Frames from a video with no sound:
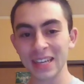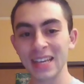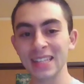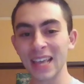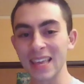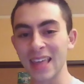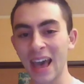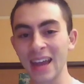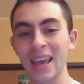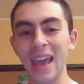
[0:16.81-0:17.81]
take
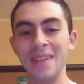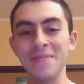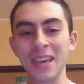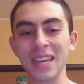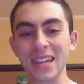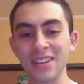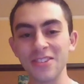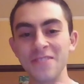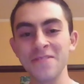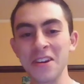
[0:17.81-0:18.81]
that and make it into a
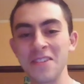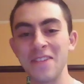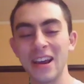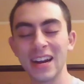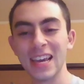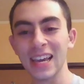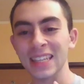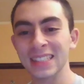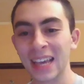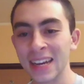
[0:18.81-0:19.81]
very, very
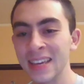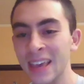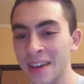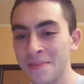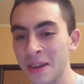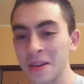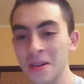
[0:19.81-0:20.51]
exciting gambit,